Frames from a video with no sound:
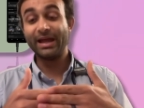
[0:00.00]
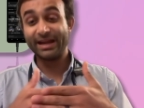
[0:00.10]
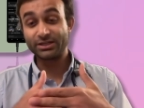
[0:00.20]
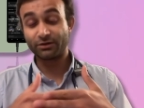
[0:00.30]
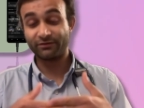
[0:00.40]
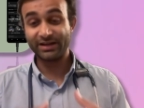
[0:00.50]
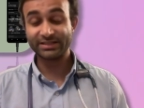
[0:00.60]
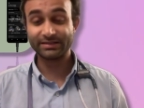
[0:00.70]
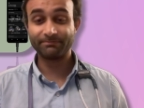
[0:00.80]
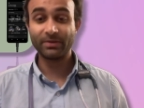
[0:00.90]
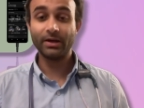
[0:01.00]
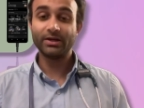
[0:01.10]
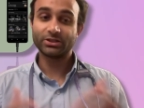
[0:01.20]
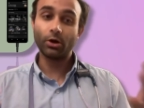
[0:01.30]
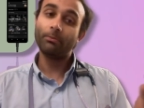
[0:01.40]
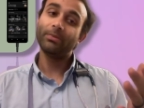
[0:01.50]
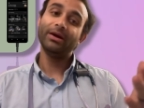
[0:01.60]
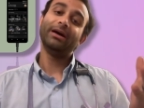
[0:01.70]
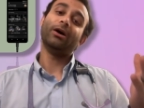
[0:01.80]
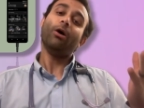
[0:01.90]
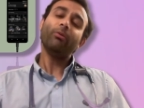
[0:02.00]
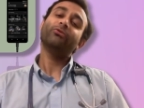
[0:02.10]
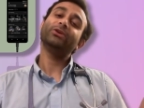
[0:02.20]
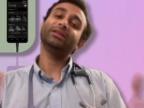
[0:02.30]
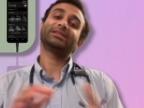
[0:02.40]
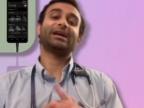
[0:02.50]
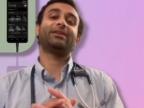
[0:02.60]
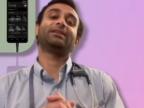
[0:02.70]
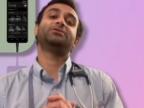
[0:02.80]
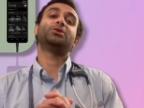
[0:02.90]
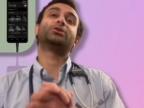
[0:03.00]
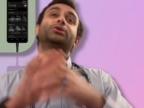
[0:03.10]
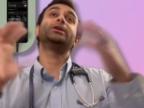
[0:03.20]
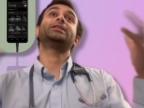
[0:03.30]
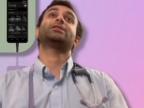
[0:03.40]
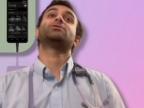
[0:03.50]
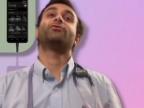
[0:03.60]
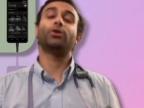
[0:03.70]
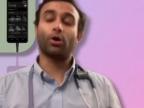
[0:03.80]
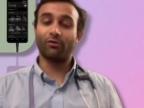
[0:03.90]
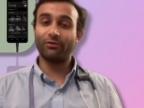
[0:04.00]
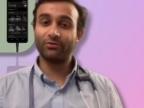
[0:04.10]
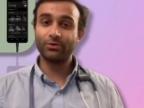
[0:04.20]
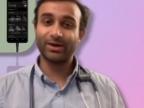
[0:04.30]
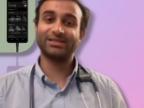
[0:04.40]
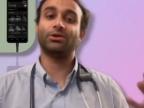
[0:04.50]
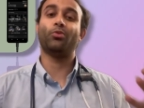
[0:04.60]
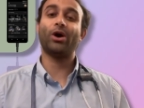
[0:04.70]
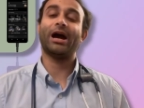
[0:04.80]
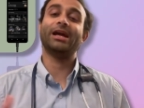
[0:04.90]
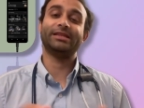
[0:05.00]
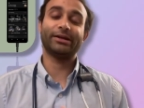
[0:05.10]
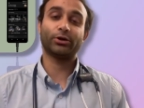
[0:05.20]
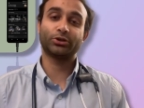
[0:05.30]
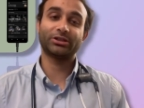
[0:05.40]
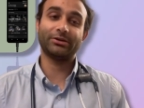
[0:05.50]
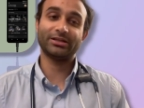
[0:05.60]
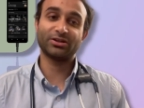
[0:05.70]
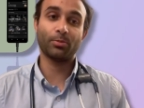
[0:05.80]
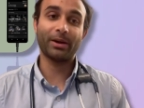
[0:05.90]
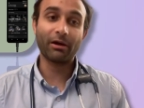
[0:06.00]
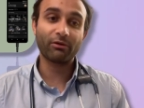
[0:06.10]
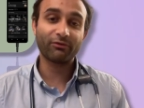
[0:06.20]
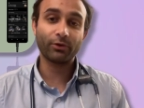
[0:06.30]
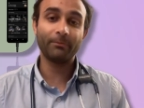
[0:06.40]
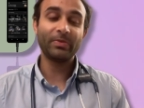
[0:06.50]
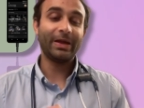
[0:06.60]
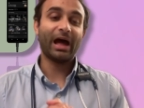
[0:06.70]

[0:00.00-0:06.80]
interface. So hopefully this kind of gives you a thirty thousand foot overview as to why I think ultrasound is so powerful.